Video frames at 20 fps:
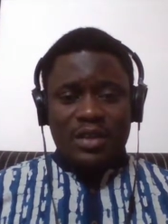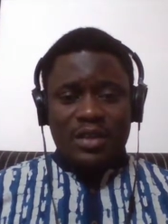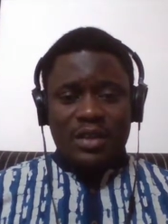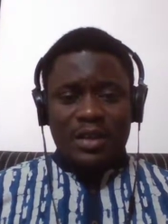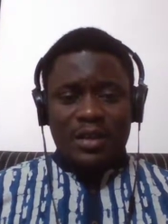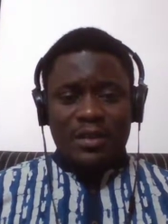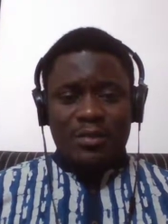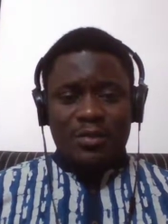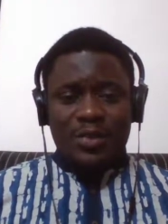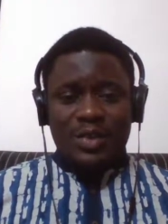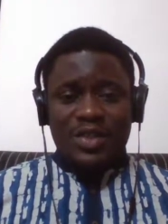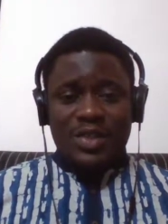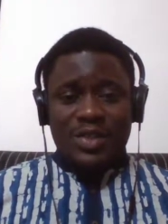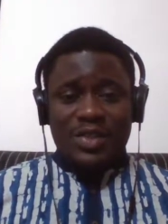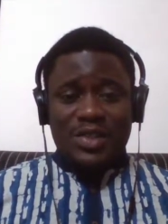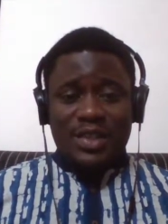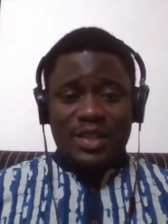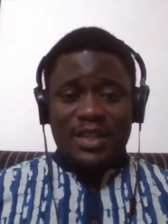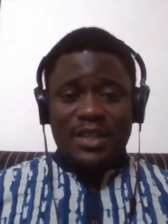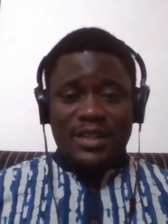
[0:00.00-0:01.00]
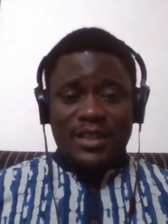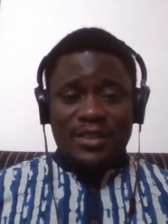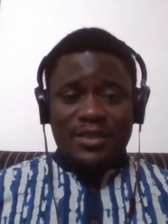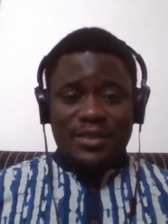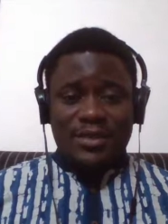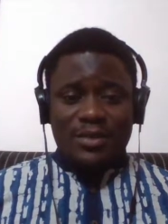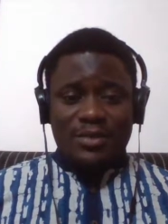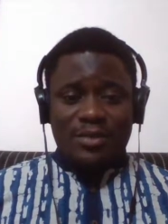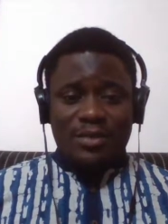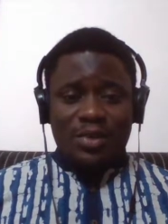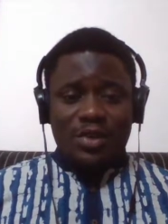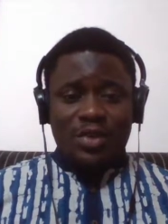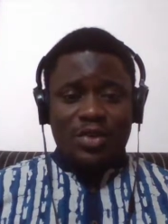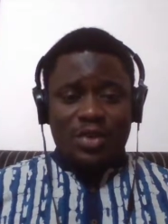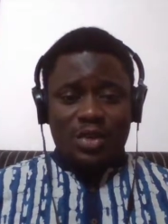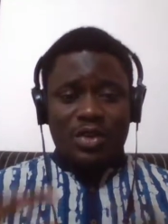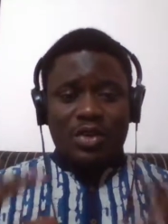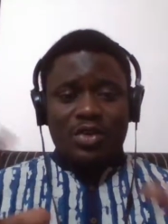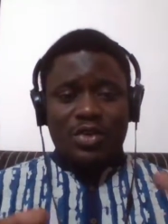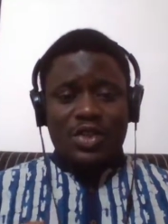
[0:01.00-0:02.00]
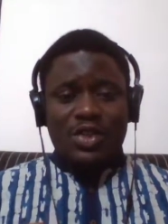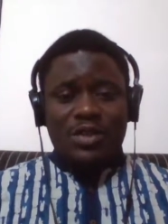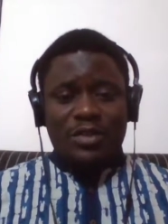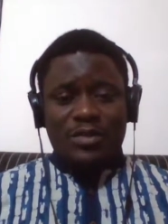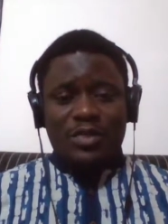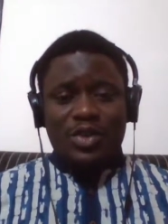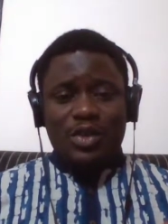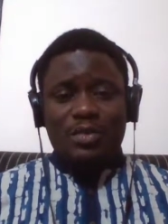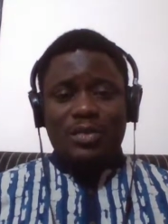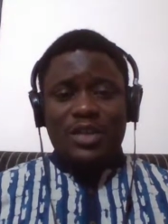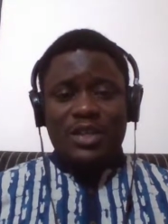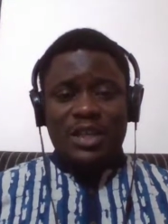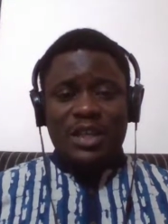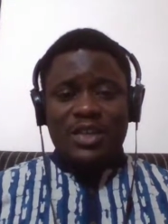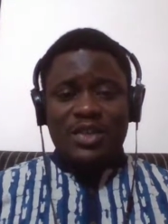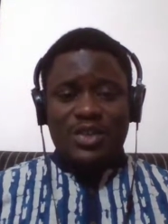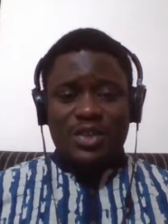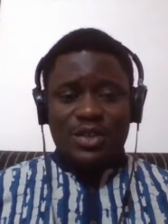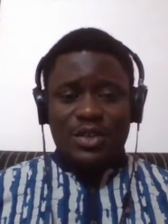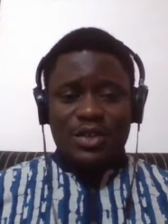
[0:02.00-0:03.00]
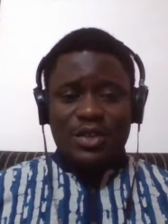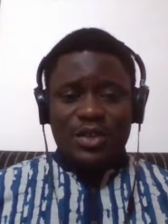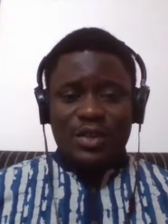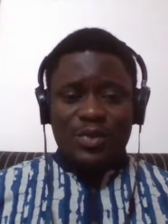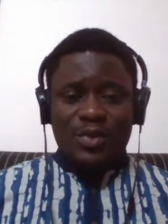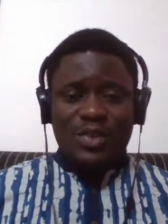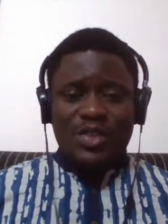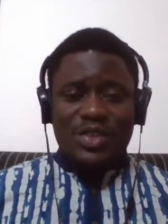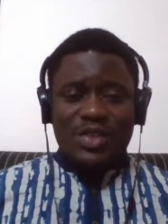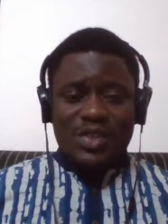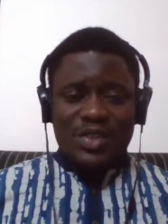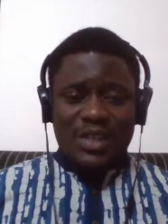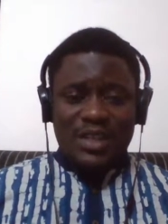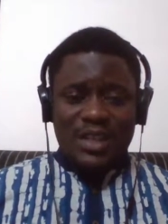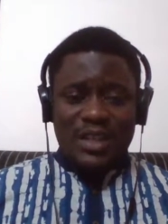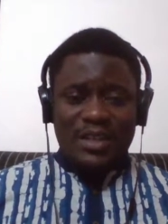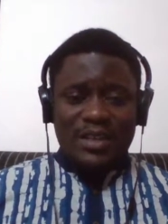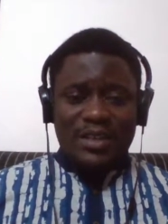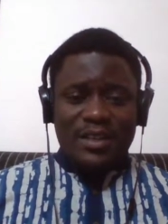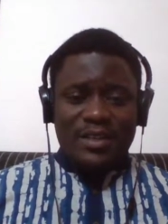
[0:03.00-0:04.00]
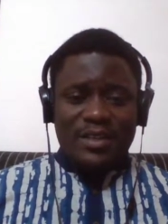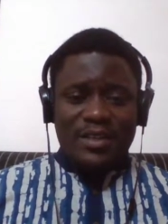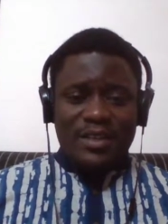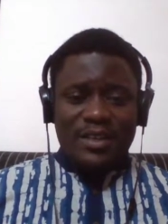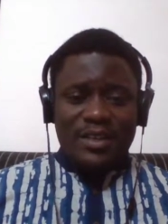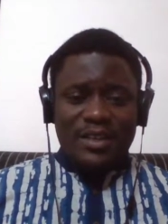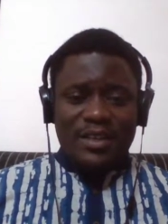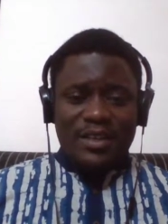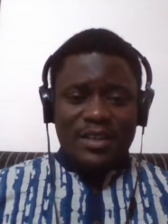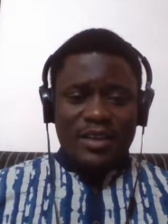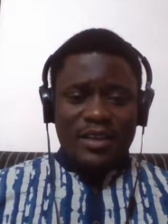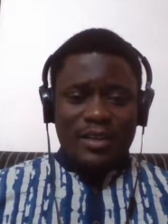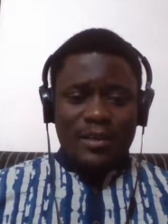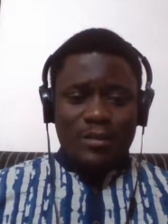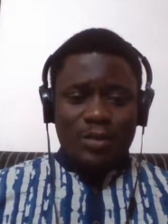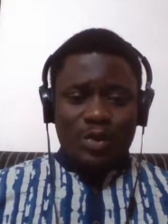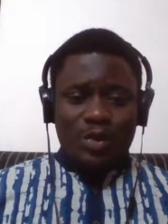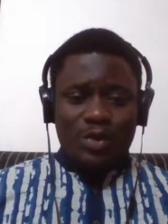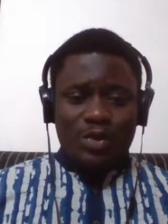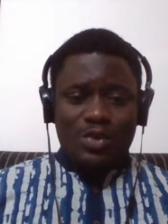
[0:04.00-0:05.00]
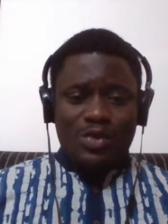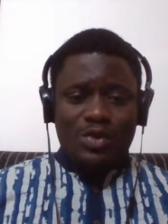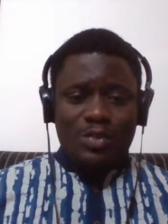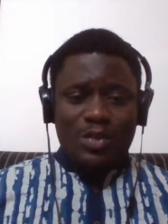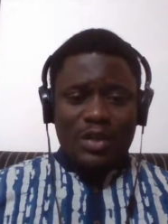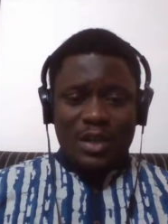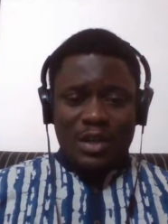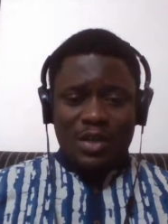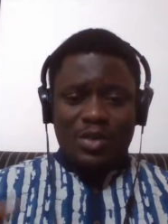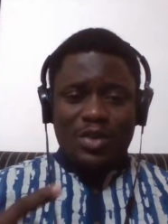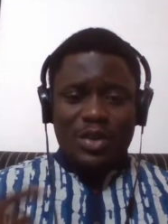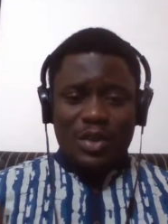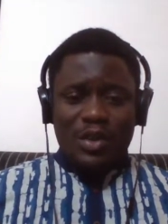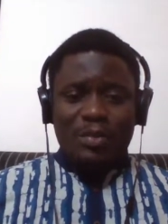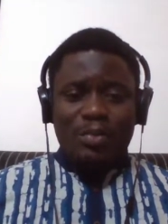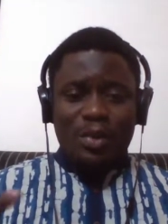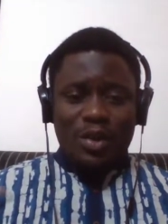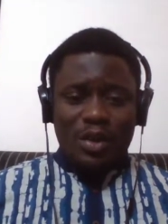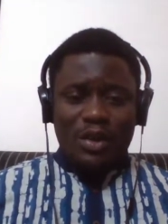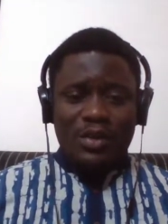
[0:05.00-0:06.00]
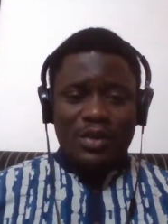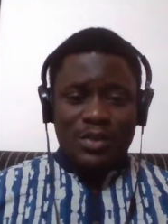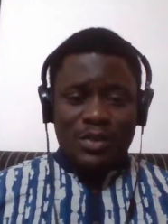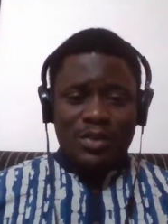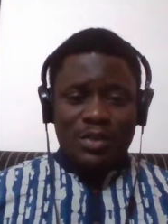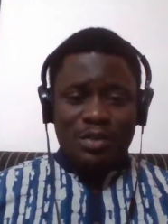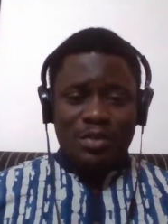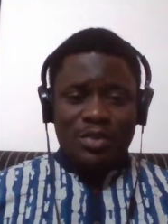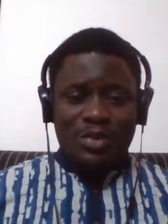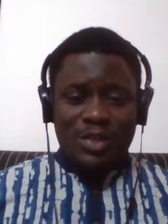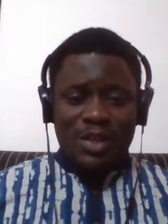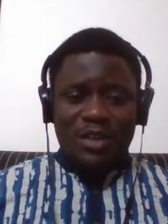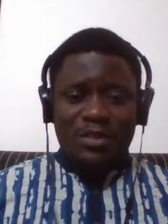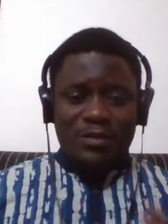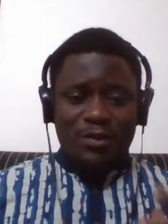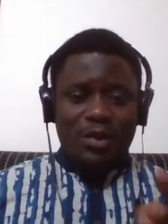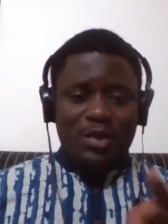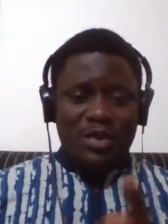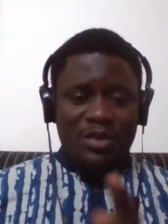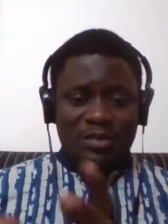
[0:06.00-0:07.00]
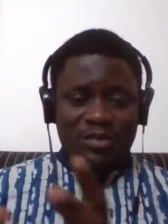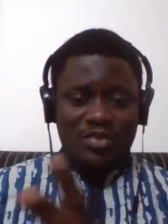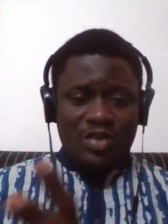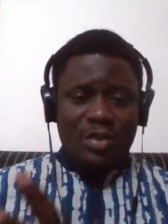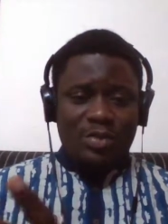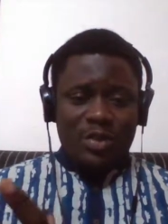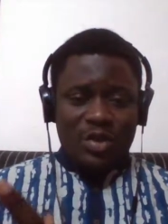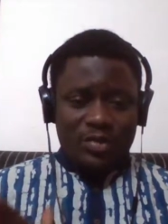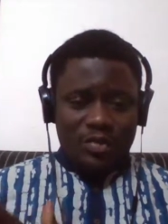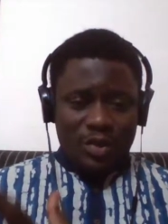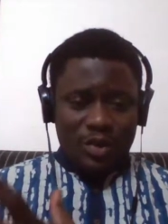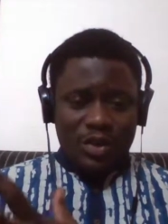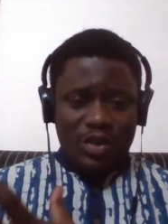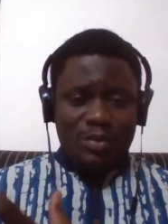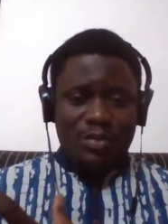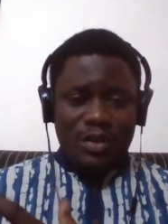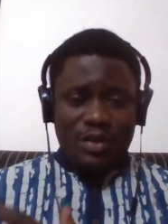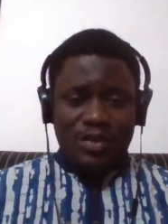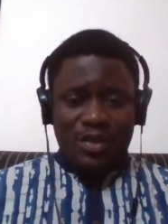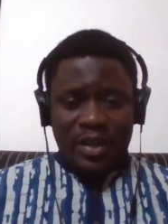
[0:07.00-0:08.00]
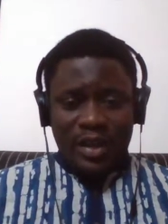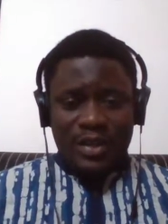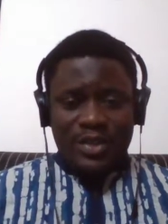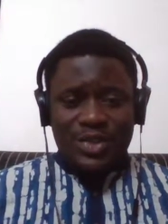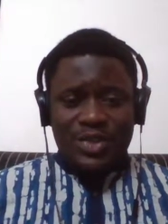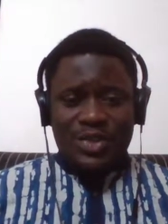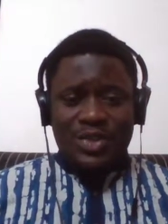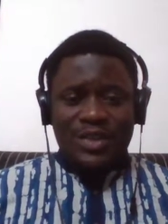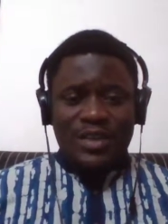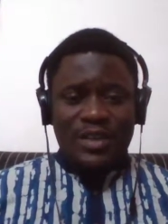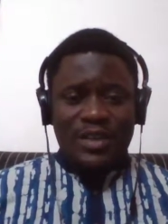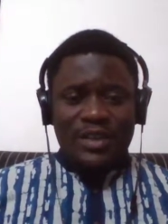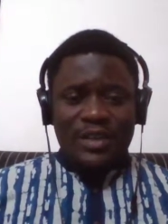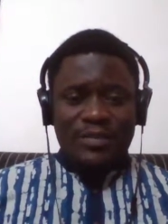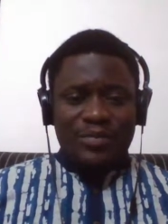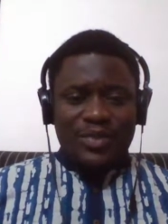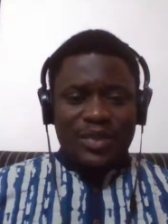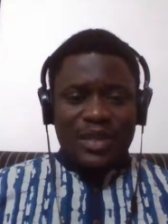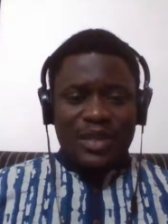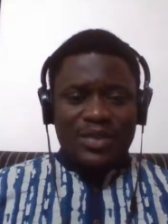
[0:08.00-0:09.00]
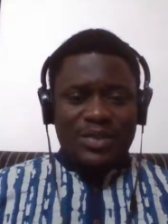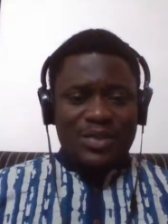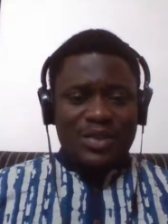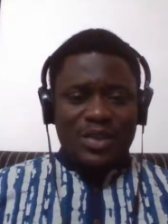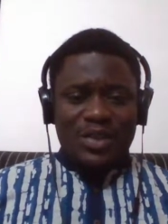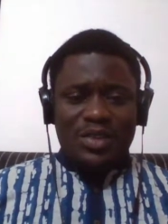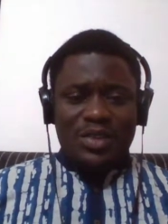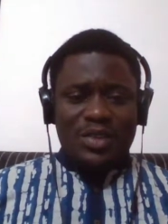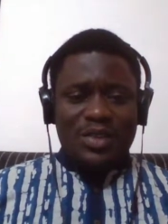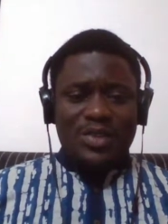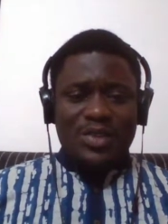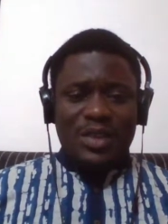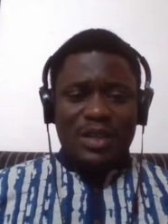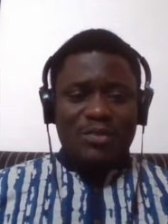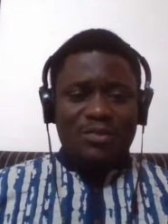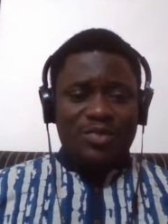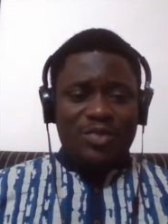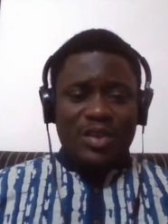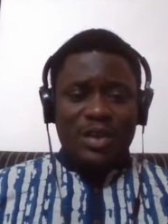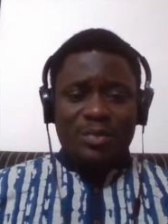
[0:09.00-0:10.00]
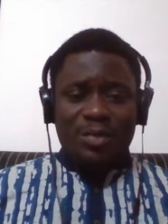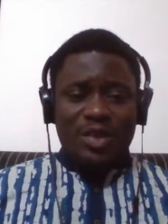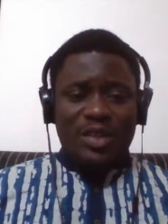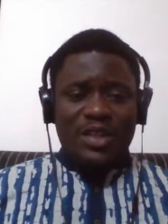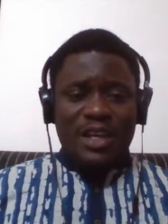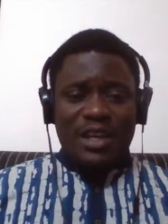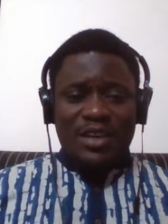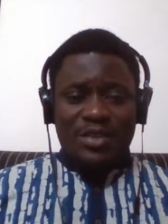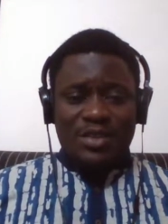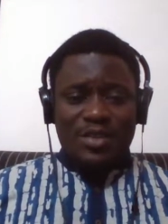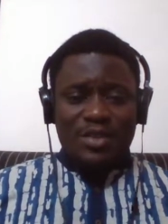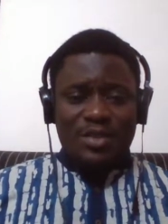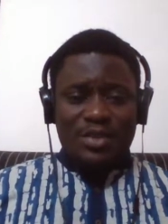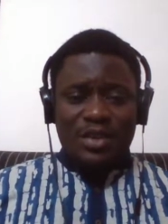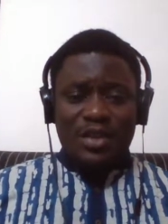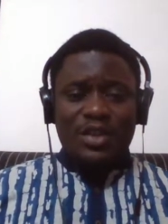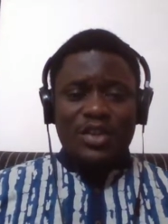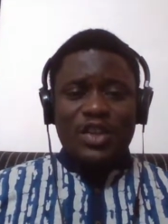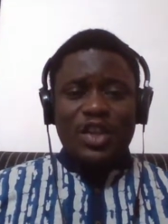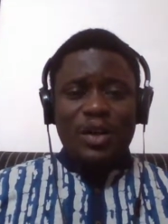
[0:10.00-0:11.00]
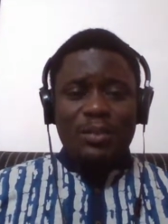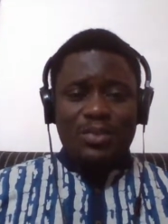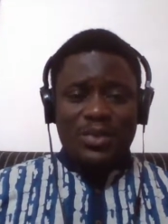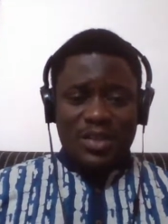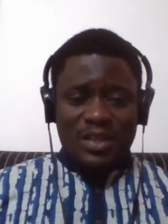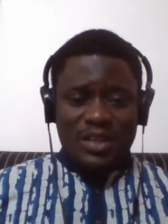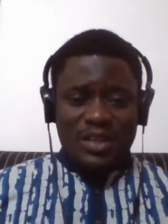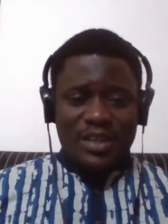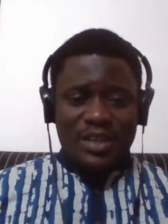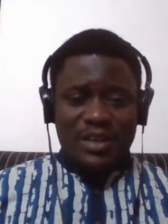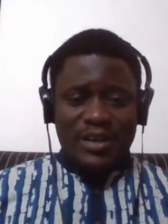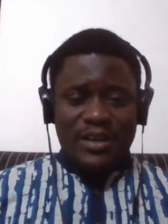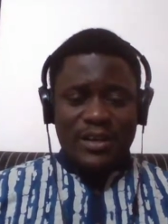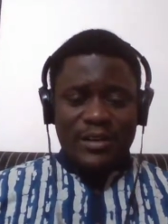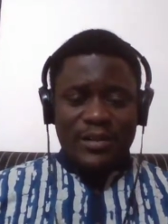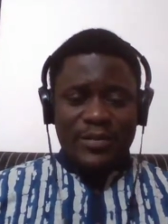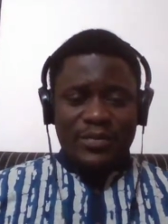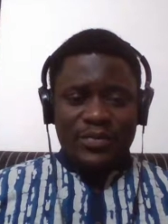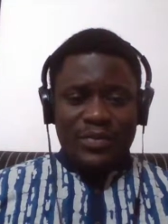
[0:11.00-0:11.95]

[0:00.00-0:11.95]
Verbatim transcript: uh, which is needed, or the notion of human nature, which is needed um, or to be agreed upon to set forth a framework for human rights, is not the same framework that is adopted here.